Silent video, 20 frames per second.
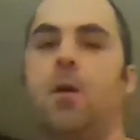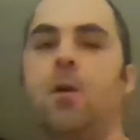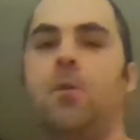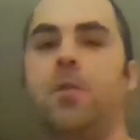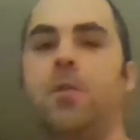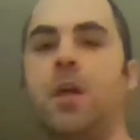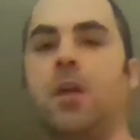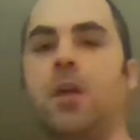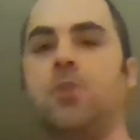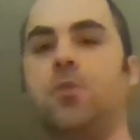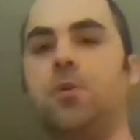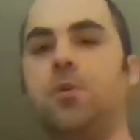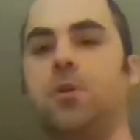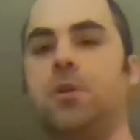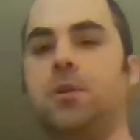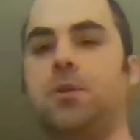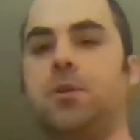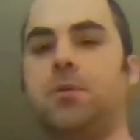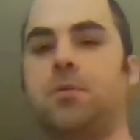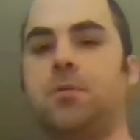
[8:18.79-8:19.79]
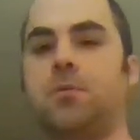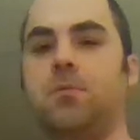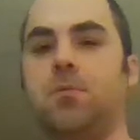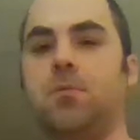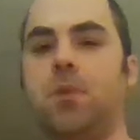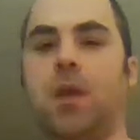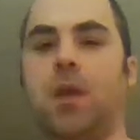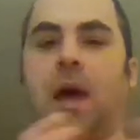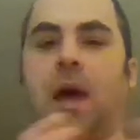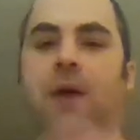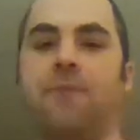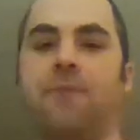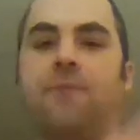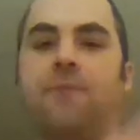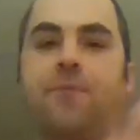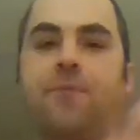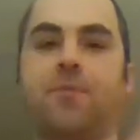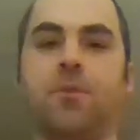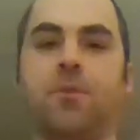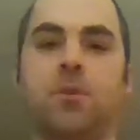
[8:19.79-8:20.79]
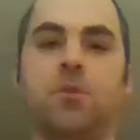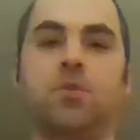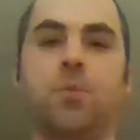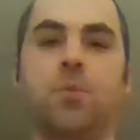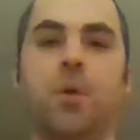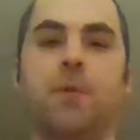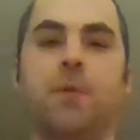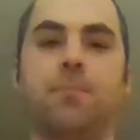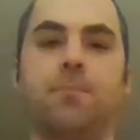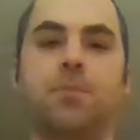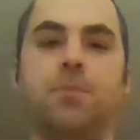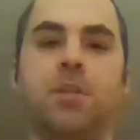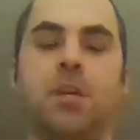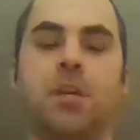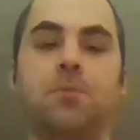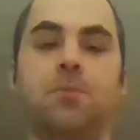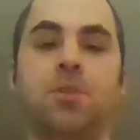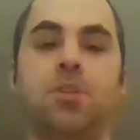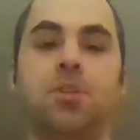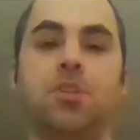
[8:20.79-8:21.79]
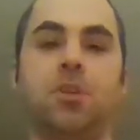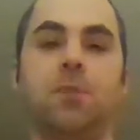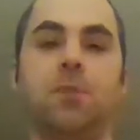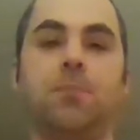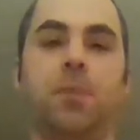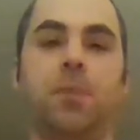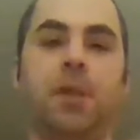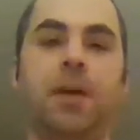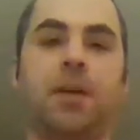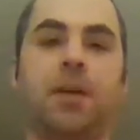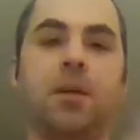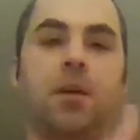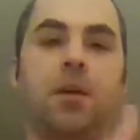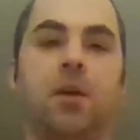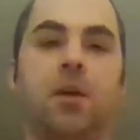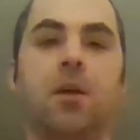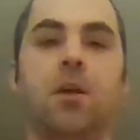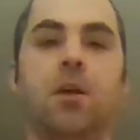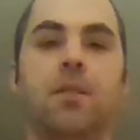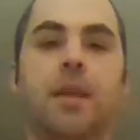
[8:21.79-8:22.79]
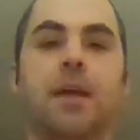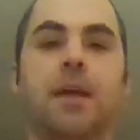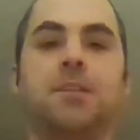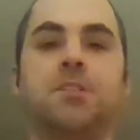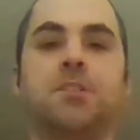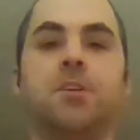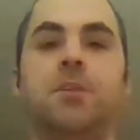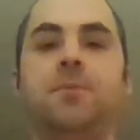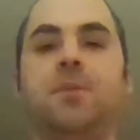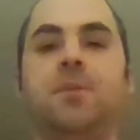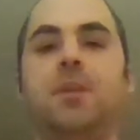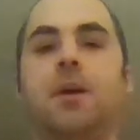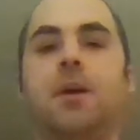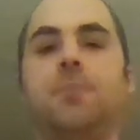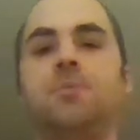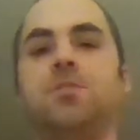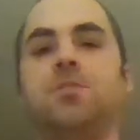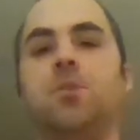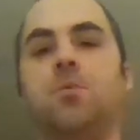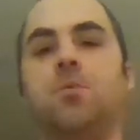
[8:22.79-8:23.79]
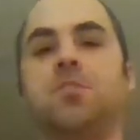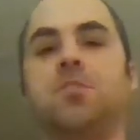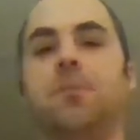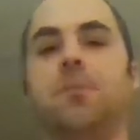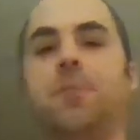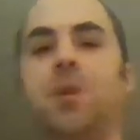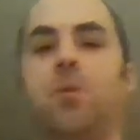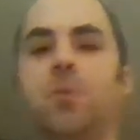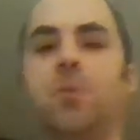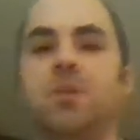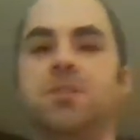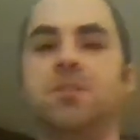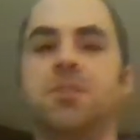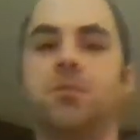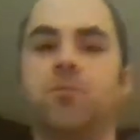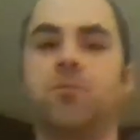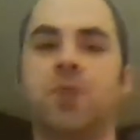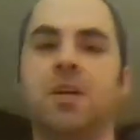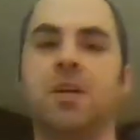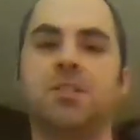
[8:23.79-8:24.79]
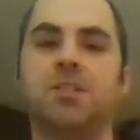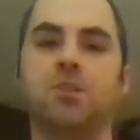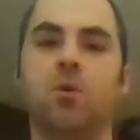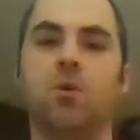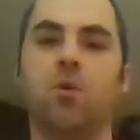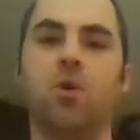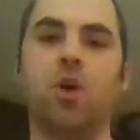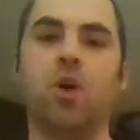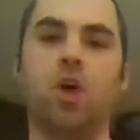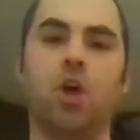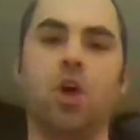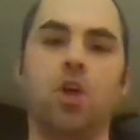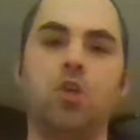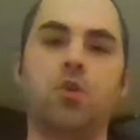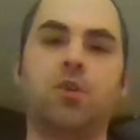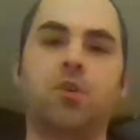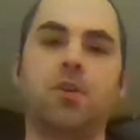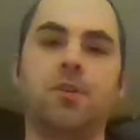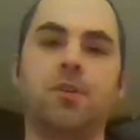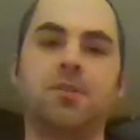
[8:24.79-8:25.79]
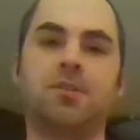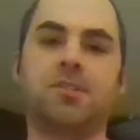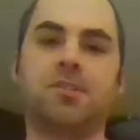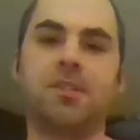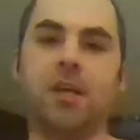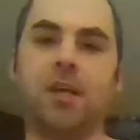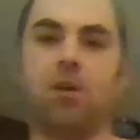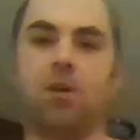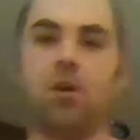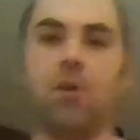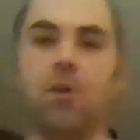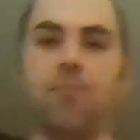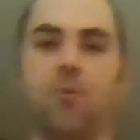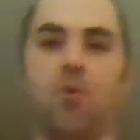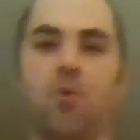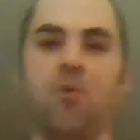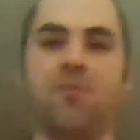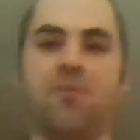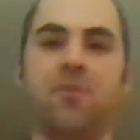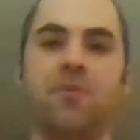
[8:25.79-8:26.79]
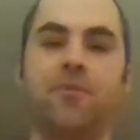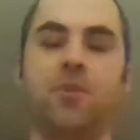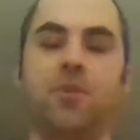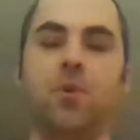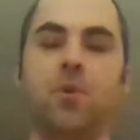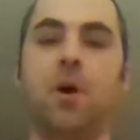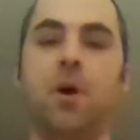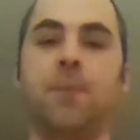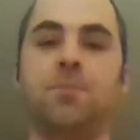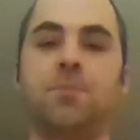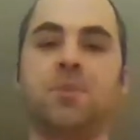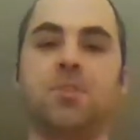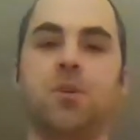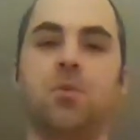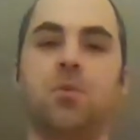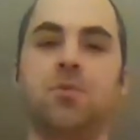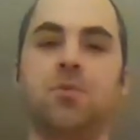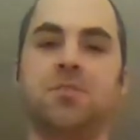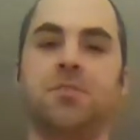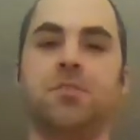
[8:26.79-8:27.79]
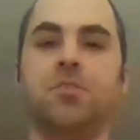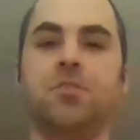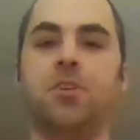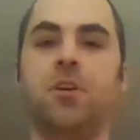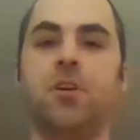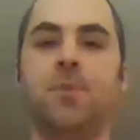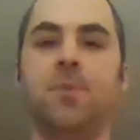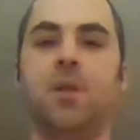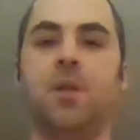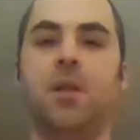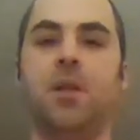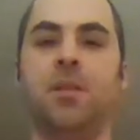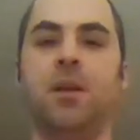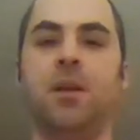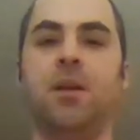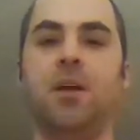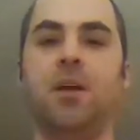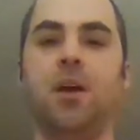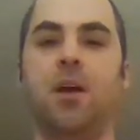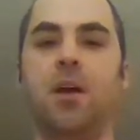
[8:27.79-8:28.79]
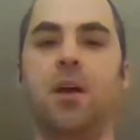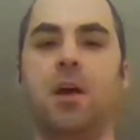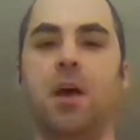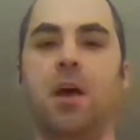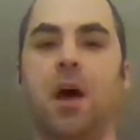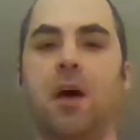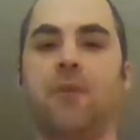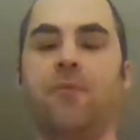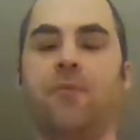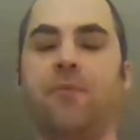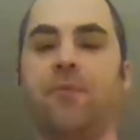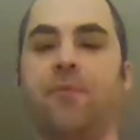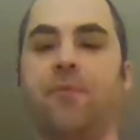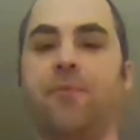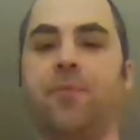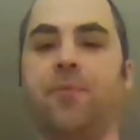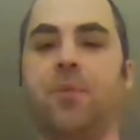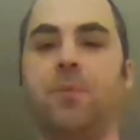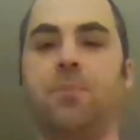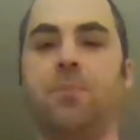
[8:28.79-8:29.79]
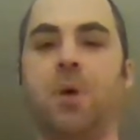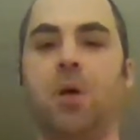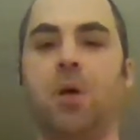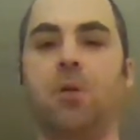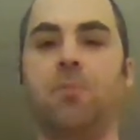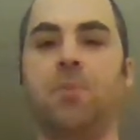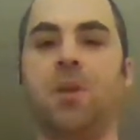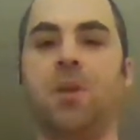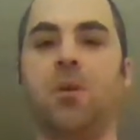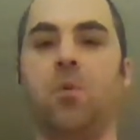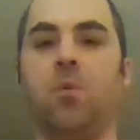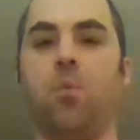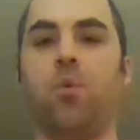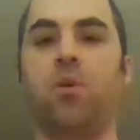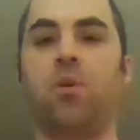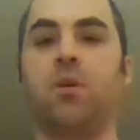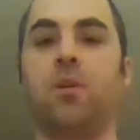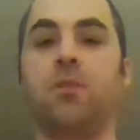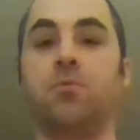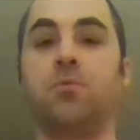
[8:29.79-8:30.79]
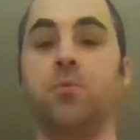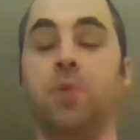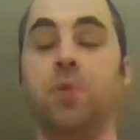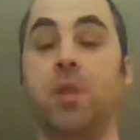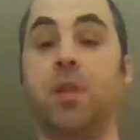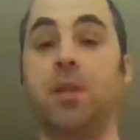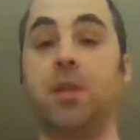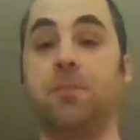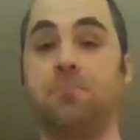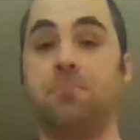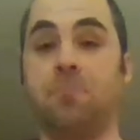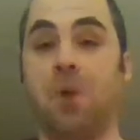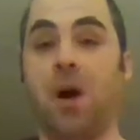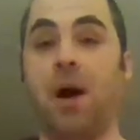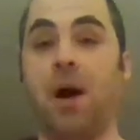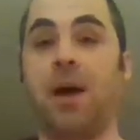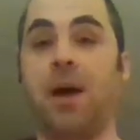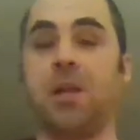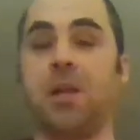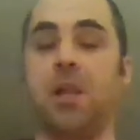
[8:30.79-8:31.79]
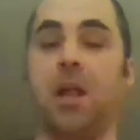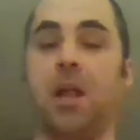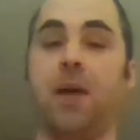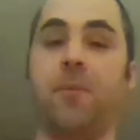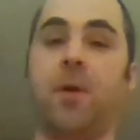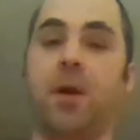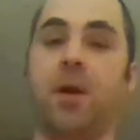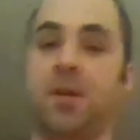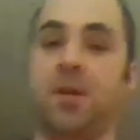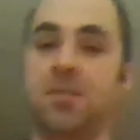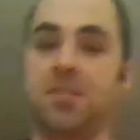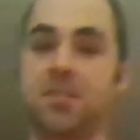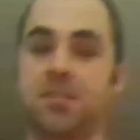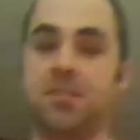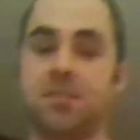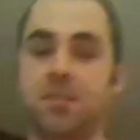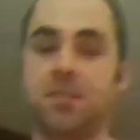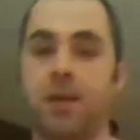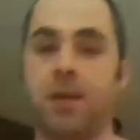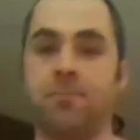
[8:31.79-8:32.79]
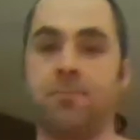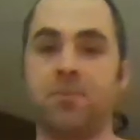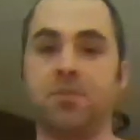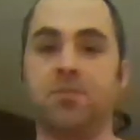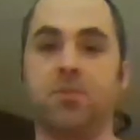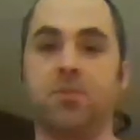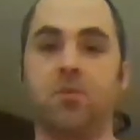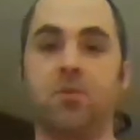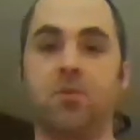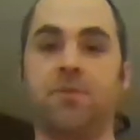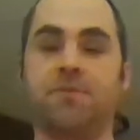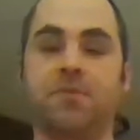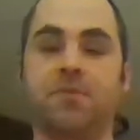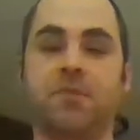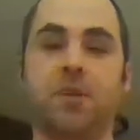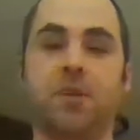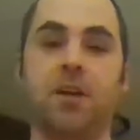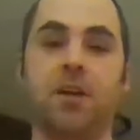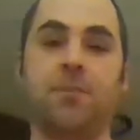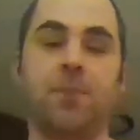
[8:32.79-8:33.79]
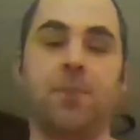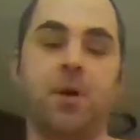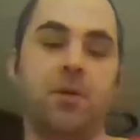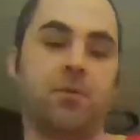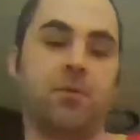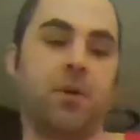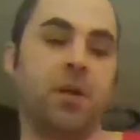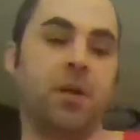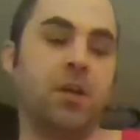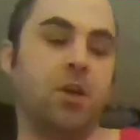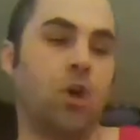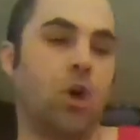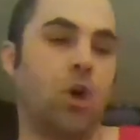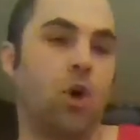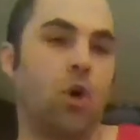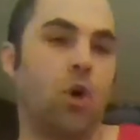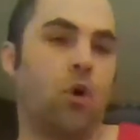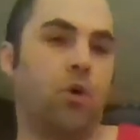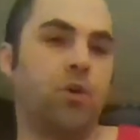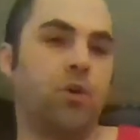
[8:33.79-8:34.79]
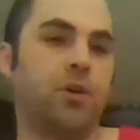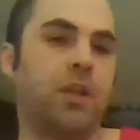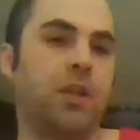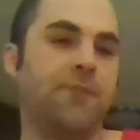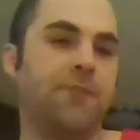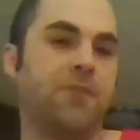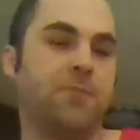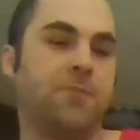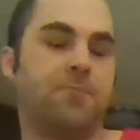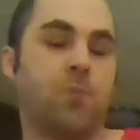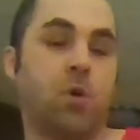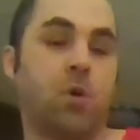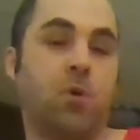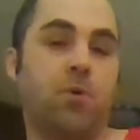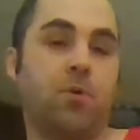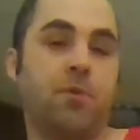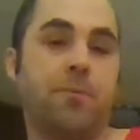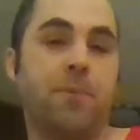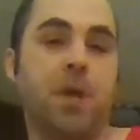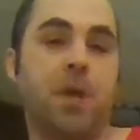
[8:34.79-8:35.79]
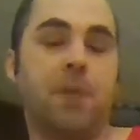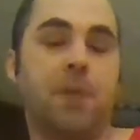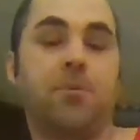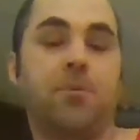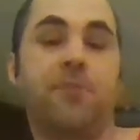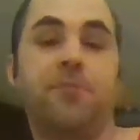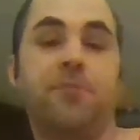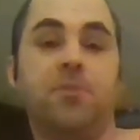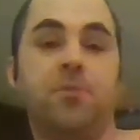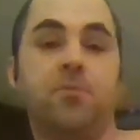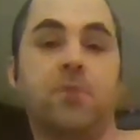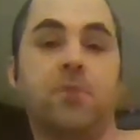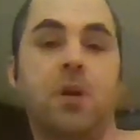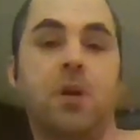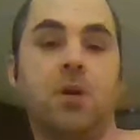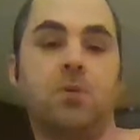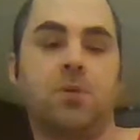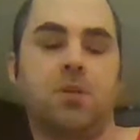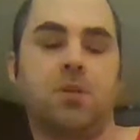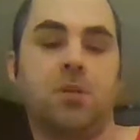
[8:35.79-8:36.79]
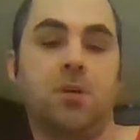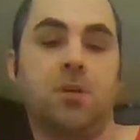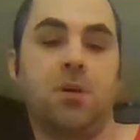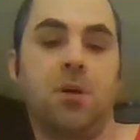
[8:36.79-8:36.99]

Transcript: they could have the Cruiserweight Championship, like, that's going to be the episode where somebody wins it, right? So you could set it up over a few episodes, the tournament, and then have the belt being awarded a really high climax episode of Dynamite, right? Or you could have the go to the pay-per-view route.